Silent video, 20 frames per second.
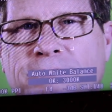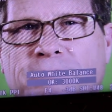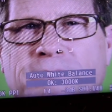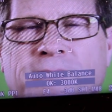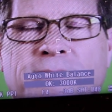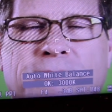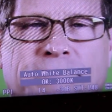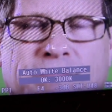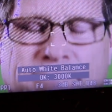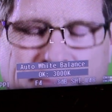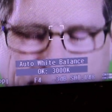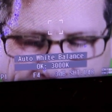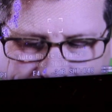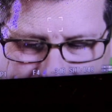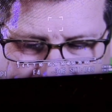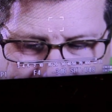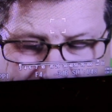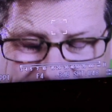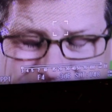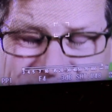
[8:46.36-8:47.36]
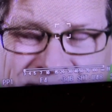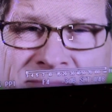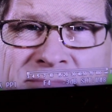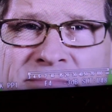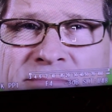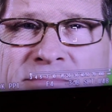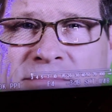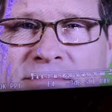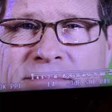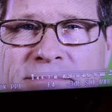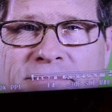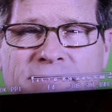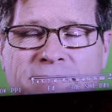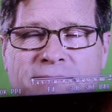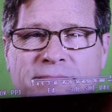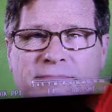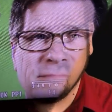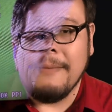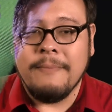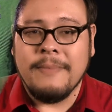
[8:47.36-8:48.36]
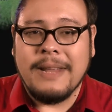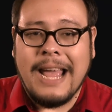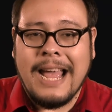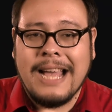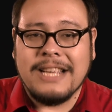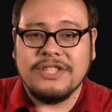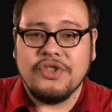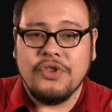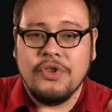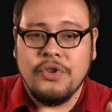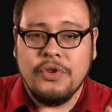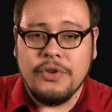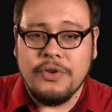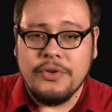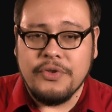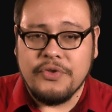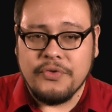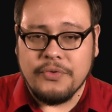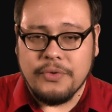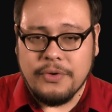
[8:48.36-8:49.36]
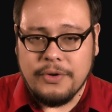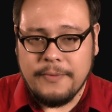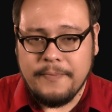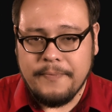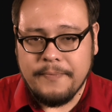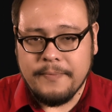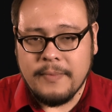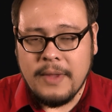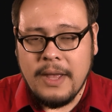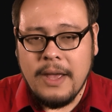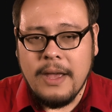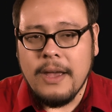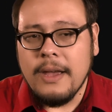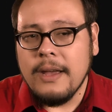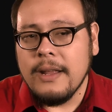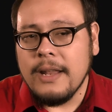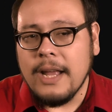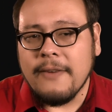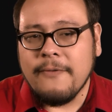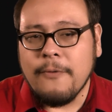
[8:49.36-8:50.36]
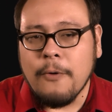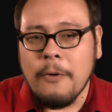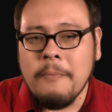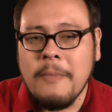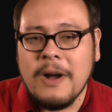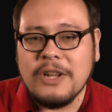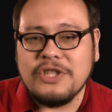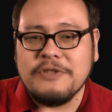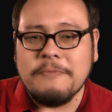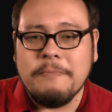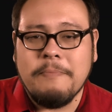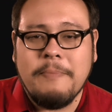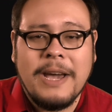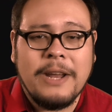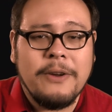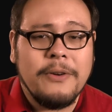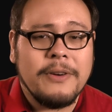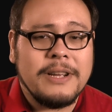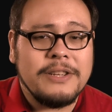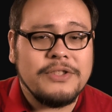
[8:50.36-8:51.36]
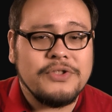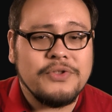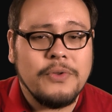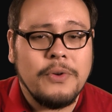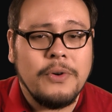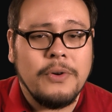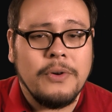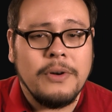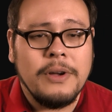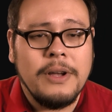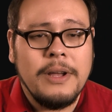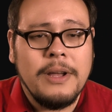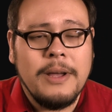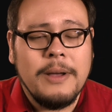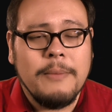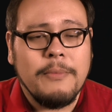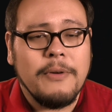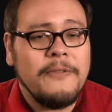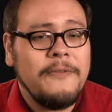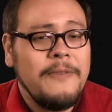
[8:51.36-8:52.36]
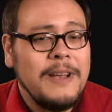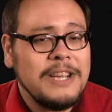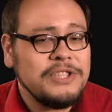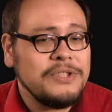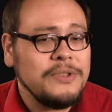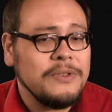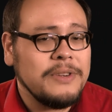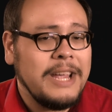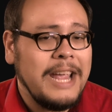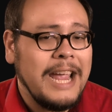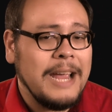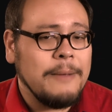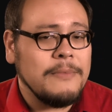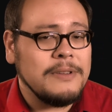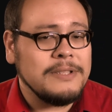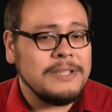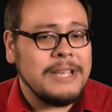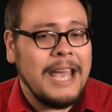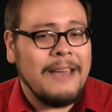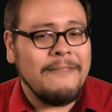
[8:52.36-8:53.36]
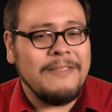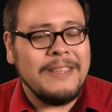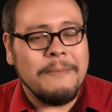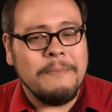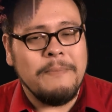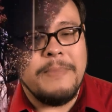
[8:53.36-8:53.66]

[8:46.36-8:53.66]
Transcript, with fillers: that's in front of the camera is deemed as neutral. Now, for much better control, professional cameras have the